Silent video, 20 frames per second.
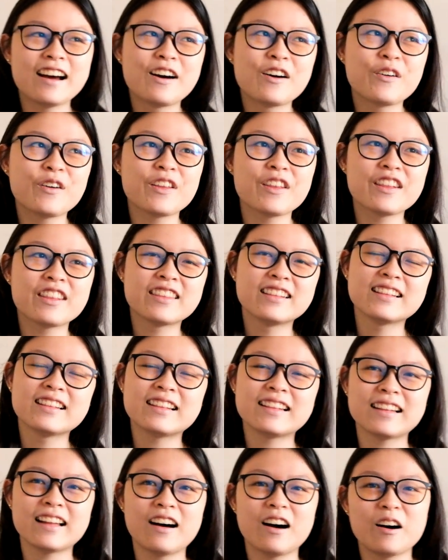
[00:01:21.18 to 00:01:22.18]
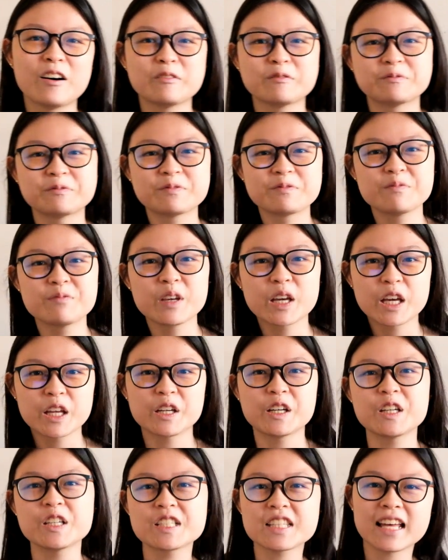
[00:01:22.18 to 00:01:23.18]
with
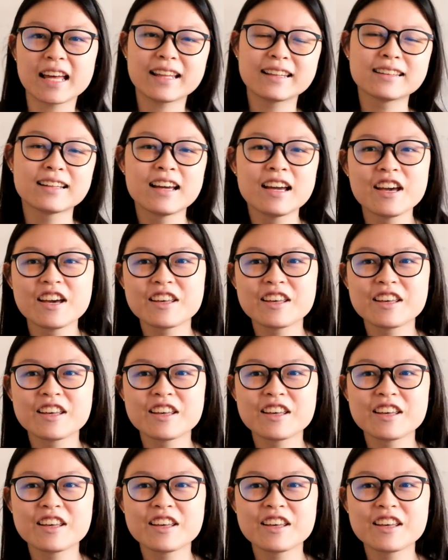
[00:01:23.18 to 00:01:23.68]
beginners, and